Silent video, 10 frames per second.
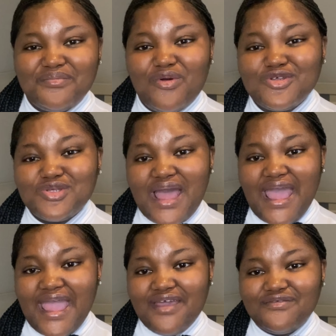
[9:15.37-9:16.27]
Also I
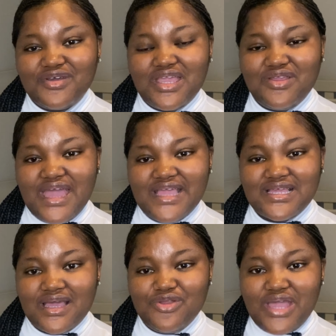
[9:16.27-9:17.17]
have, okay,
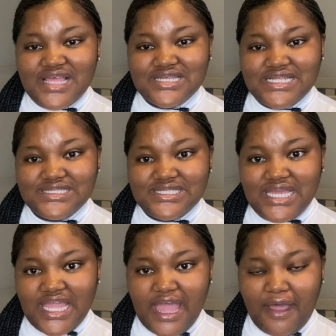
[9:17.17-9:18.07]
you guys can't
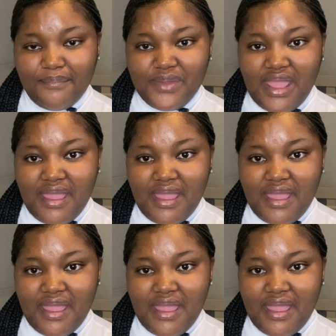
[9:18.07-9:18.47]
see here,